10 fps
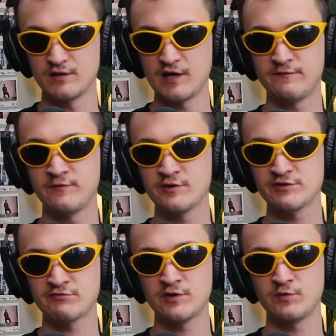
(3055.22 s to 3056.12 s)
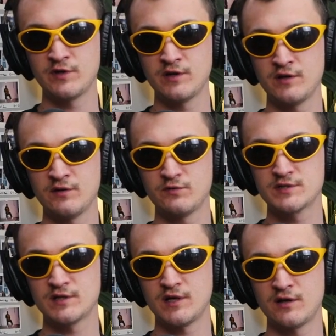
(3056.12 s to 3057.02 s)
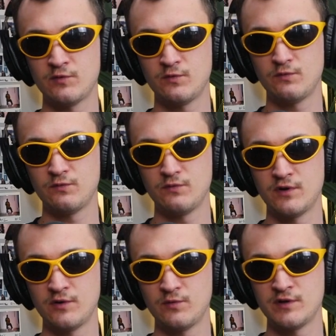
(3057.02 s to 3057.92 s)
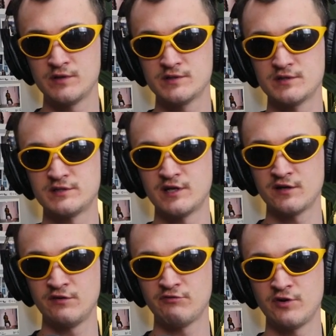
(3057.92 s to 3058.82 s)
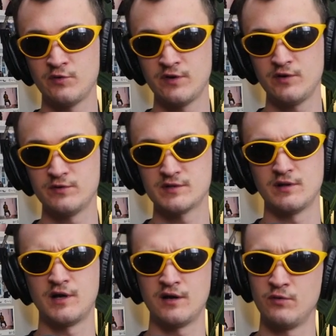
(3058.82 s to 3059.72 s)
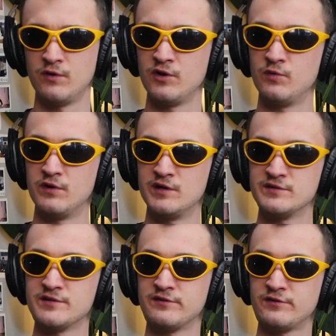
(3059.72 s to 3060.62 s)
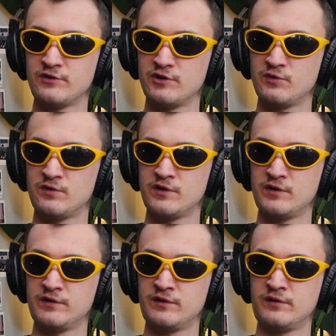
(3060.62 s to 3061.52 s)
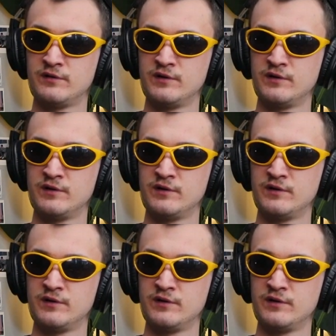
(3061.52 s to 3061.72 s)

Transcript: that first runway was a lot of 101s. The second runway was a lot of 101s. The third one